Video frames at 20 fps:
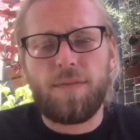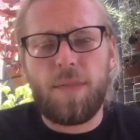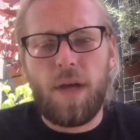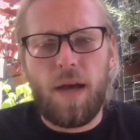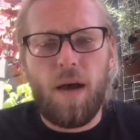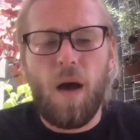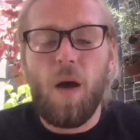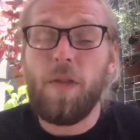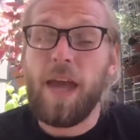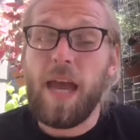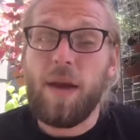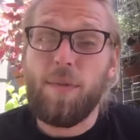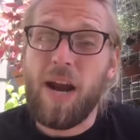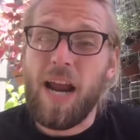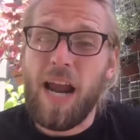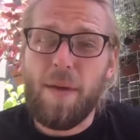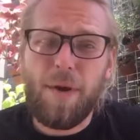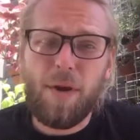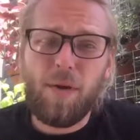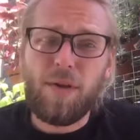Uh, all the
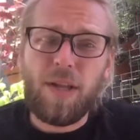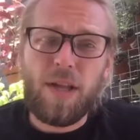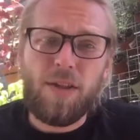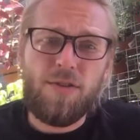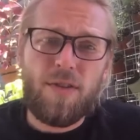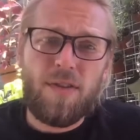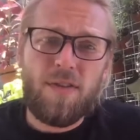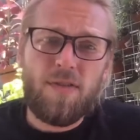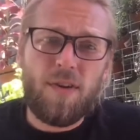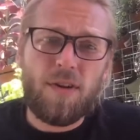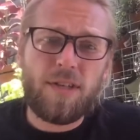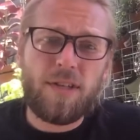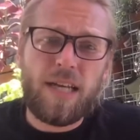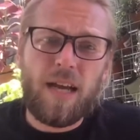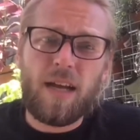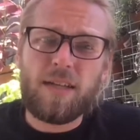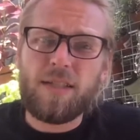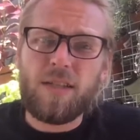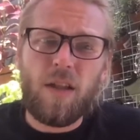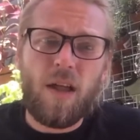Abrahamic religions are
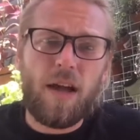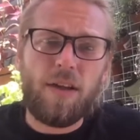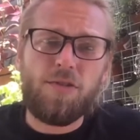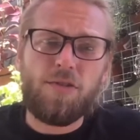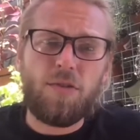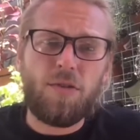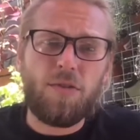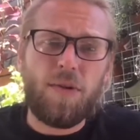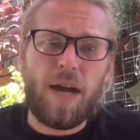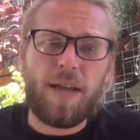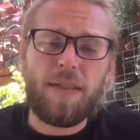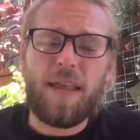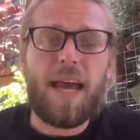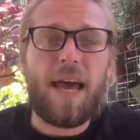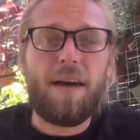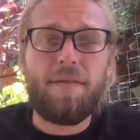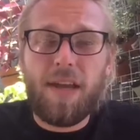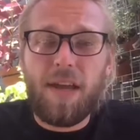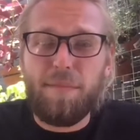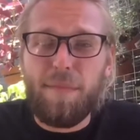deontological, right? They
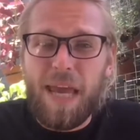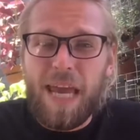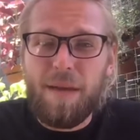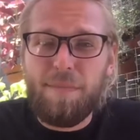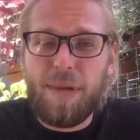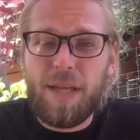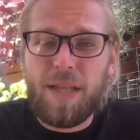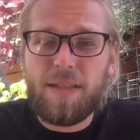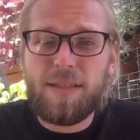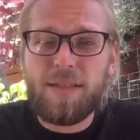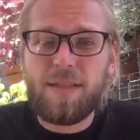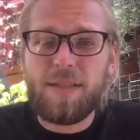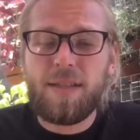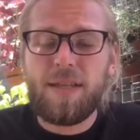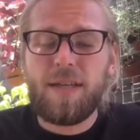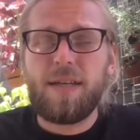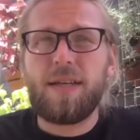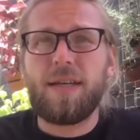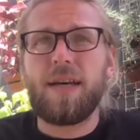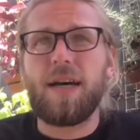have commandments,
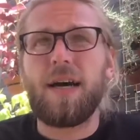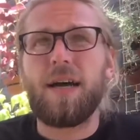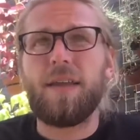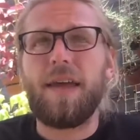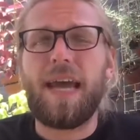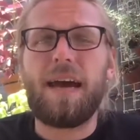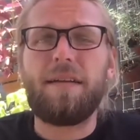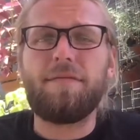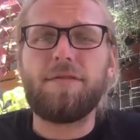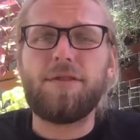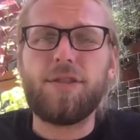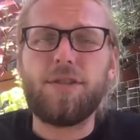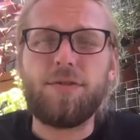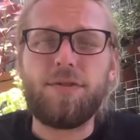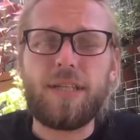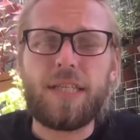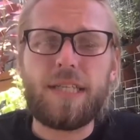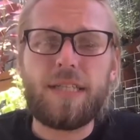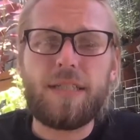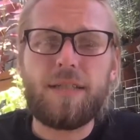uh, they have
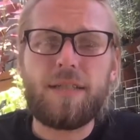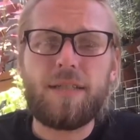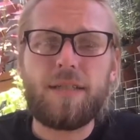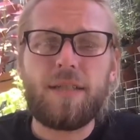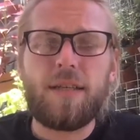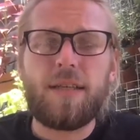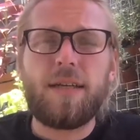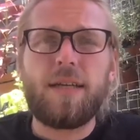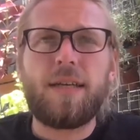duties.